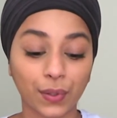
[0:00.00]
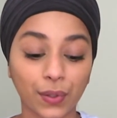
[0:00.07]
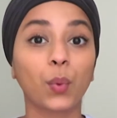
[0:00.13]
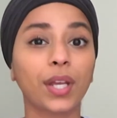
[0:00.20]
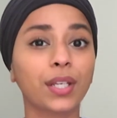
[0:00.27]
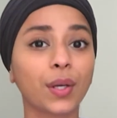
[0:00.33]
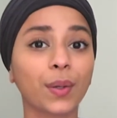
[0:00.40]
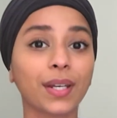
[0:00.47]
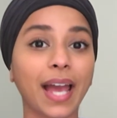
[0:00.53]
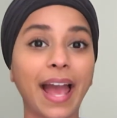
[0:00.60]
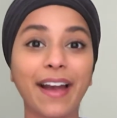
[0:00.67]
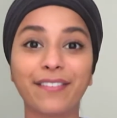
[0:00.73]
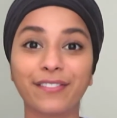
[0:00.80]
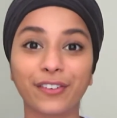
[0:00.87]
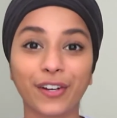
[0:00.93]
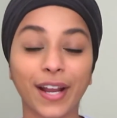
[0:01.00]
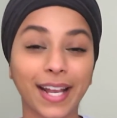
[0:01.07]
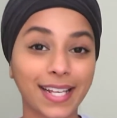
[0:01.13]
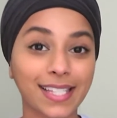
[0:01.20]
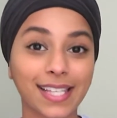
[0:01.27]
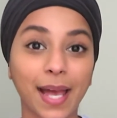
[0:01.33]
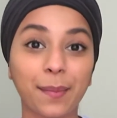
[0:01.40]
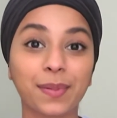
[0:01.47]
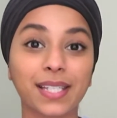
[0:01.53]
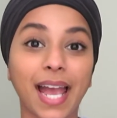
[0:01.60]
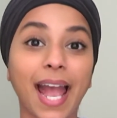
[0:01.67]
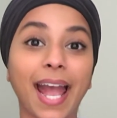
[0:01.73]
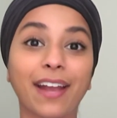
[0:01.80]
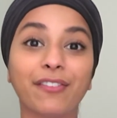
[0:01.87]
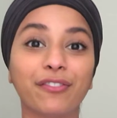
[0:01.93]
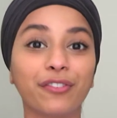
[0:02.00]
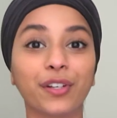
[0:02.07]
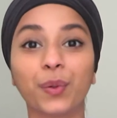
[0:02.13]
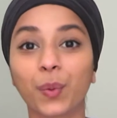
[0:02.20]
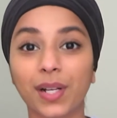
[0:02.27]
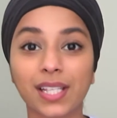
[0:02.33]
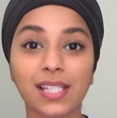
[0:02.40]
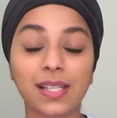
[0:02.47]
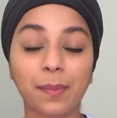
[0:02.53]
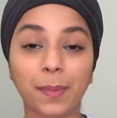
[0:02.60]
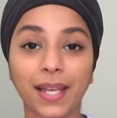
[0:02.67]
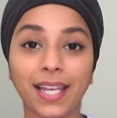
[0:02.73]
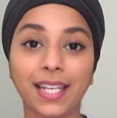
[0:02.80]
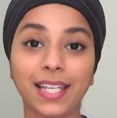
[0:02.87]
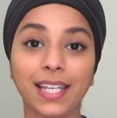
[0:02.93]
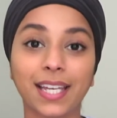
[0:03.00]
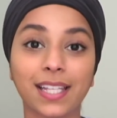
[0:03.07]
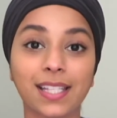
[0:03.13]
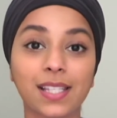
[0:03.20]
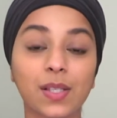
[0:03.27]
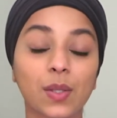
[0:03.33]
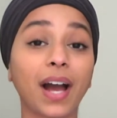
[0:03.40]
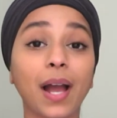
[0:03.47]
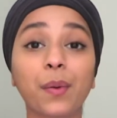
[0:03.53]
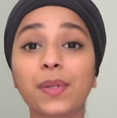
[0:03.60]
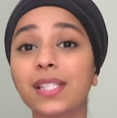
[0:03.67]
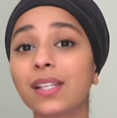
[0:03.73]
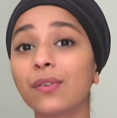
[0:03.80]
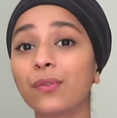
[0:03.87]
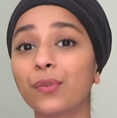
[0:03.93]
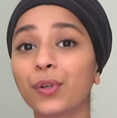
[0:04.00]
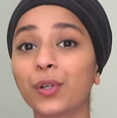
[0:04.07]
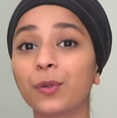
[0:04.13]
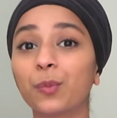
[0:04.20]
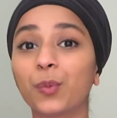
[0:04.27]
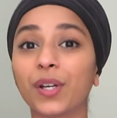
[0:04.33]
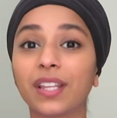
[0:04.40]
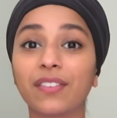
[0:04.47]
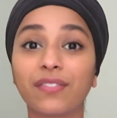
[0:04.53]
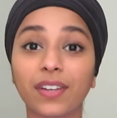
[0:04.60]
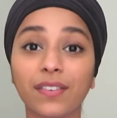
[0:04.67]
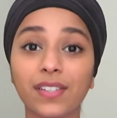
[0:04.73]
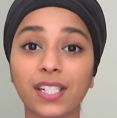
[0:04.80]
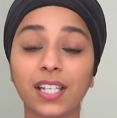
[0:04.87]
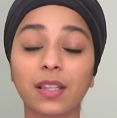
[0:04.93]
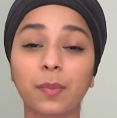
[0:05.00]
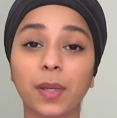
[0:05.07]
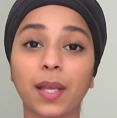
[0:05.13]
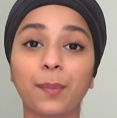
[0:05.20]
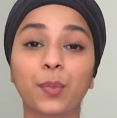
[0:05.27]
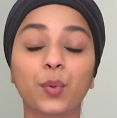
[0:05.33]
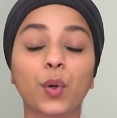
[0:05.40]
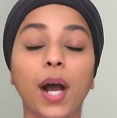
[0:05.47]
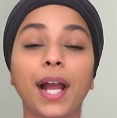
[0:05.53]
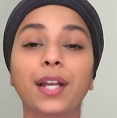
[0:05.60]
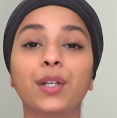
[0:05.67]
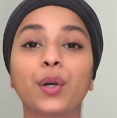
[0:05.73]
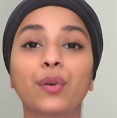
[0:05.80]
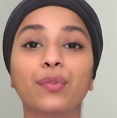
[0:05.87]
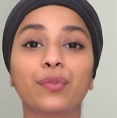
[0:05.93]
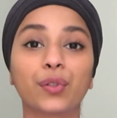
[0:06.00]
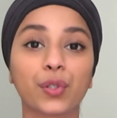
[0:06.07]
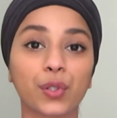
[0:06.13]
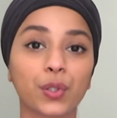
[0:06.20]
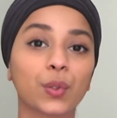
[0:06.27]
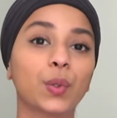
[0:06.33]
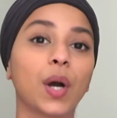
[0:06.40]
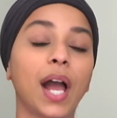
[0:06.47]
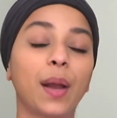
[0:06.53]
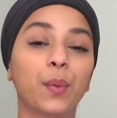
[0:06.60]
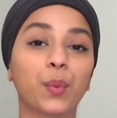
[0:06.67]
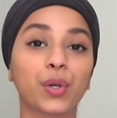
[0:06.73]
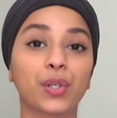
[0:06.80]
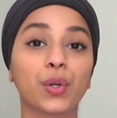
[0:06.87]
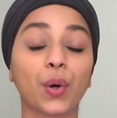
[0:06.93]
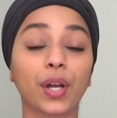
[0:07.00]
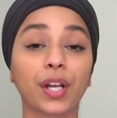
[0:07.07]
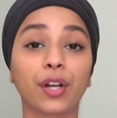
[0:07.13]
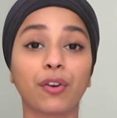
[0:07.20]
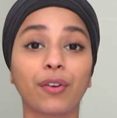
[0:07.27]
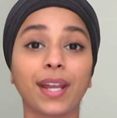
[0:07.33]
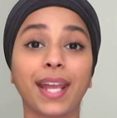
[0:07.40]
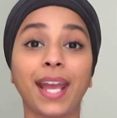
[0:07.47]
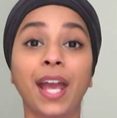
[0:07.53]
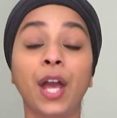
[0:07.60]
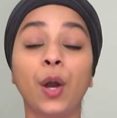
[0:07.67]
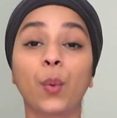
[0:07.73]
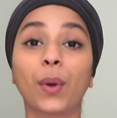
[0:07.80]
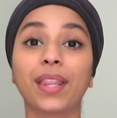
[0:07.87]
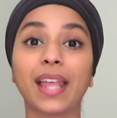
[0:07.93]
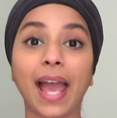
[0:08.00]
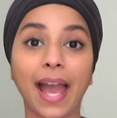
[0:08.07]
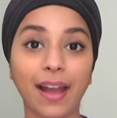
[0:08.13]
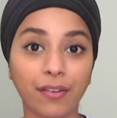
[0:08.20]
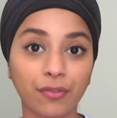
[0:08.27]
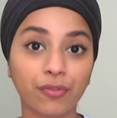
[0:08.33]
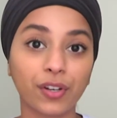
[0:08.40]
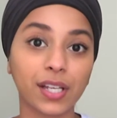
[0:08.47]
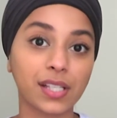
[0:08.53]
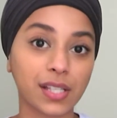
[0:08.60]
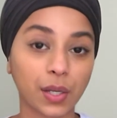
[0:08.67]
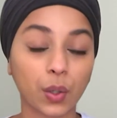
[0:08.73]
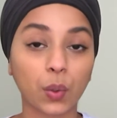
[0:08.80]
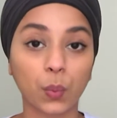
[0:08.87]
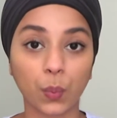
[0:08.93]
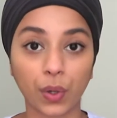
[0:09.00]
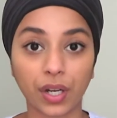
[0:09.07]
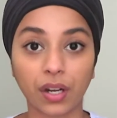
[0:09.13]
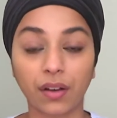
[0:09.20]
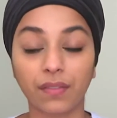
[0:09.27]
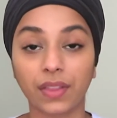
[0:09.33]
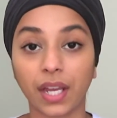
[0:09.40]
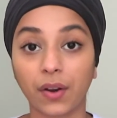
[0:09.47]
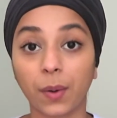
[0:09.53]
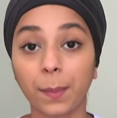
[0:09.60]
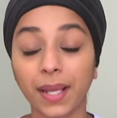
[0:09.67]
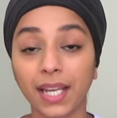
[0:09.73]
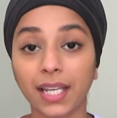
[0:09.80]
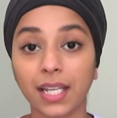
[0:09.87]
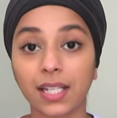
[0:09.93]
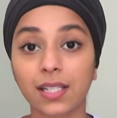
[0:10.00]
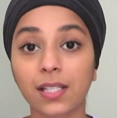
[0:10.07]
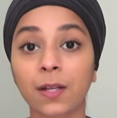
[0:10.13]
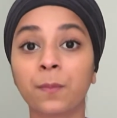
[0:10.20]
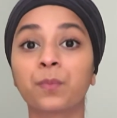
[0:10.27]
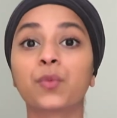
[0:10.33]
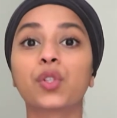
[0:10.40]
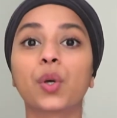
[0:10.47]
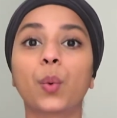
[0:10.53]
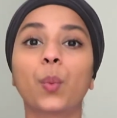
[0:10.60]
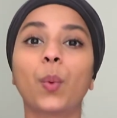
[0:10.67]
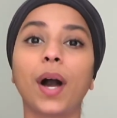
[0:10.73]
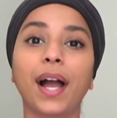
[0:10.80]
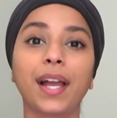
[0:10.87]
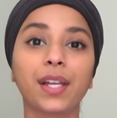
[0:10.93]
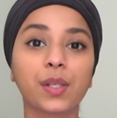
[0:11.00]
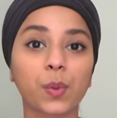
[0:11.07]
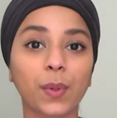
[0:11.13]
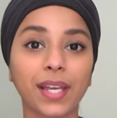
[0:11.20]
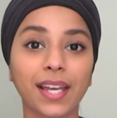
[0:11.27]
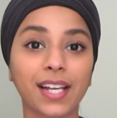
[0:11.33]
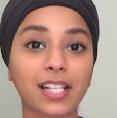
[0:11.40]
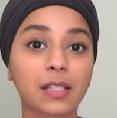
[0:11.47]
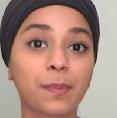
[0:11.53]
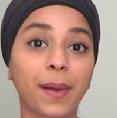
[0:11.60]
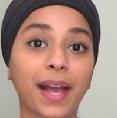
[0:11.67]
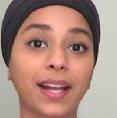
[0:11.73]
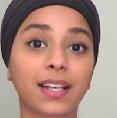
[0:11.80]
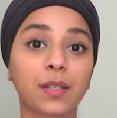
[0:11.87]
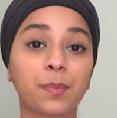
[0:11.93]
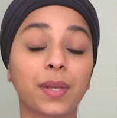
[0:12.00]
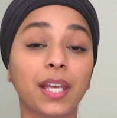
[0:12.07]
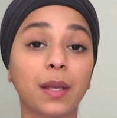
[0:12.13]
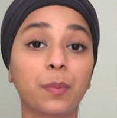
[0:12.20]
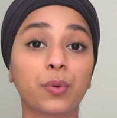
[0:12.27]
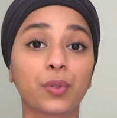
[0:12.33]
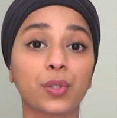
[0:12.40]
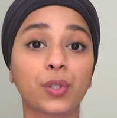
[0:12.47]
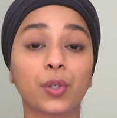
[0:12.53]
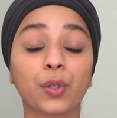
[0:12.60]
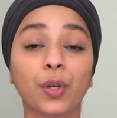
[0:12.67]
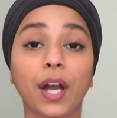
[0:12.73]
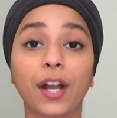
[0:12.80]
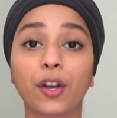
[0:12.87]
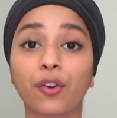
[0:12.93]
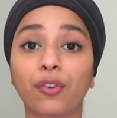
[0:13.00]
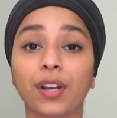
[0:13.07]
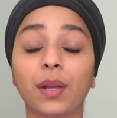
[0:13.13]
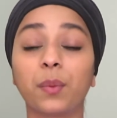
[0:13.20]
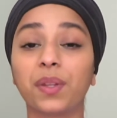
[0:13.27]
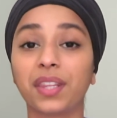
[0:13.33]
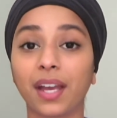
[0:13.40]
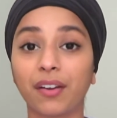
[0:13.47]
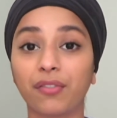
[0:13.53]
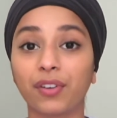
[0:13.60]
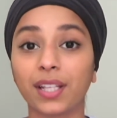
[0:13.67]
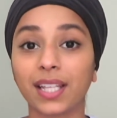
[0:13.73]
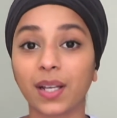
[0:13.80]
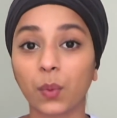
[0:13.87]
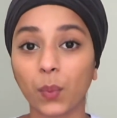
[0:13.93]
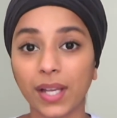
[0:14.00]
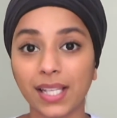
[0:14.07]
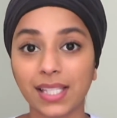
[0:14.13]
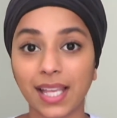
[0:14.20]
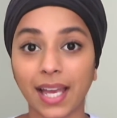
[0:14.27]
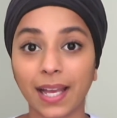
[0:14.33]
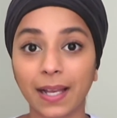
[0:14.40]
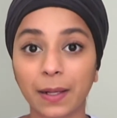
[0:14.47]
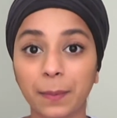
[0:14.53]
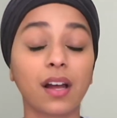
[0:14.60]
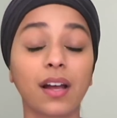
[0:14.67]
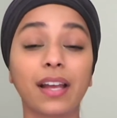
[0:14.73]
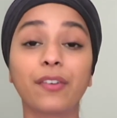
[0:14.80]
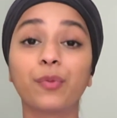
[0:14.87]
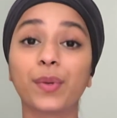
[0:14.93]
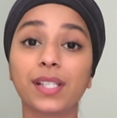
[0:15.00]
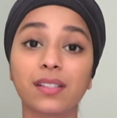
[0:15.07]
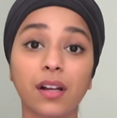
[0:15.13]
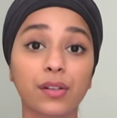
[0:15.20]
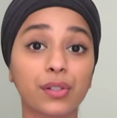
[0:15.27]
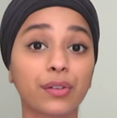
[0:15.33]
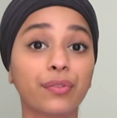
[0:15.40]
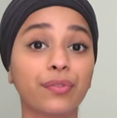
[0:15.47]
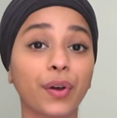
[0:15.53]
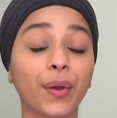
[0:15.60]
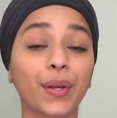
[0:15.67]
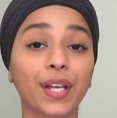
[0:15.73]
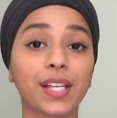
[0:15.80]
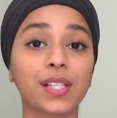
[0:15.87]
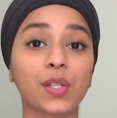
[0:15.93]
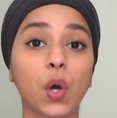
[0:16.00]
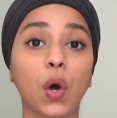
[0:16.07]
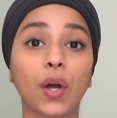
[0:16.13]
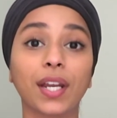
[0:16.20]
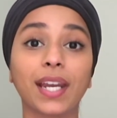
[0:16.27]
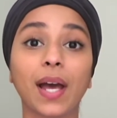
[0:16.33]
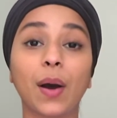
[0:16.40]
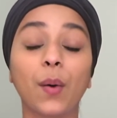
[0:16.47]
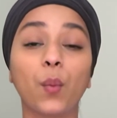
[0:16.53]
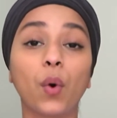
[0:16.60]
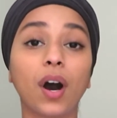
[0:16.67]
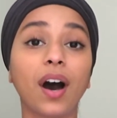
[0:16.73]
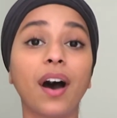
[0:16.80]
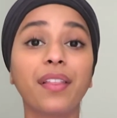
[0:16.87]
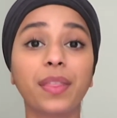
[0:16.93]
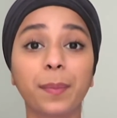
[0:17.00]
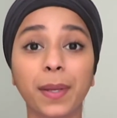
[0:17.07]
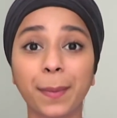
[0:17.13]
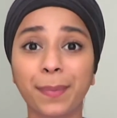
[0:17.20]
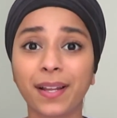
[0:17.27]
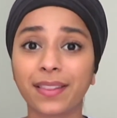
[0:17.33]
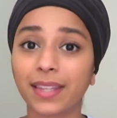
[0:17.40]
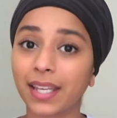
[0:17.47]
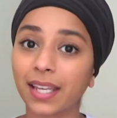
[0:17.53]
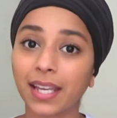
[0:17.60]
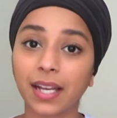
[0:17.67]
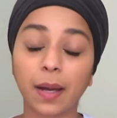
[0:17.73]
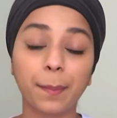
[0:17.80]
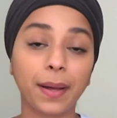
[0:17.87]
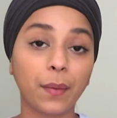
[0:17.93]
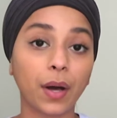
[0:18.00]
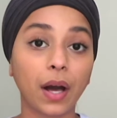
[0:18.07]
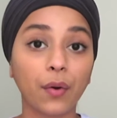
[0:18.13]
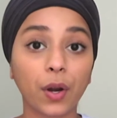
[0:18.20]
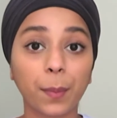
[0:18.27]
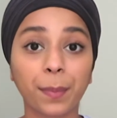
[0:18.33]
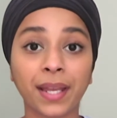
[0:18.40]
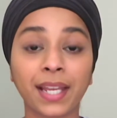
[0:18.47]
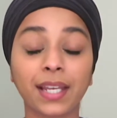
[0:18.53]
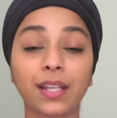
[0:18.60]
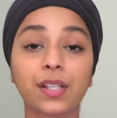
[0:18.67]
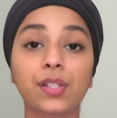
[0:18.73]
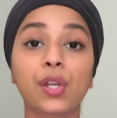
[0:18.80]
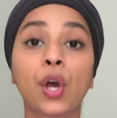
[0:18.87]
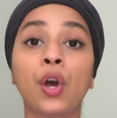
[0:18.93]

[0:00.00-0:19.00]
We don't ever accept everyone's opinions. If I was in a room with 50 other people, I know for sure I would not agree with every single one of their opinions. So why do we expect people to agree with everything we say? So if we start to focus on what other people are thinking about our opinions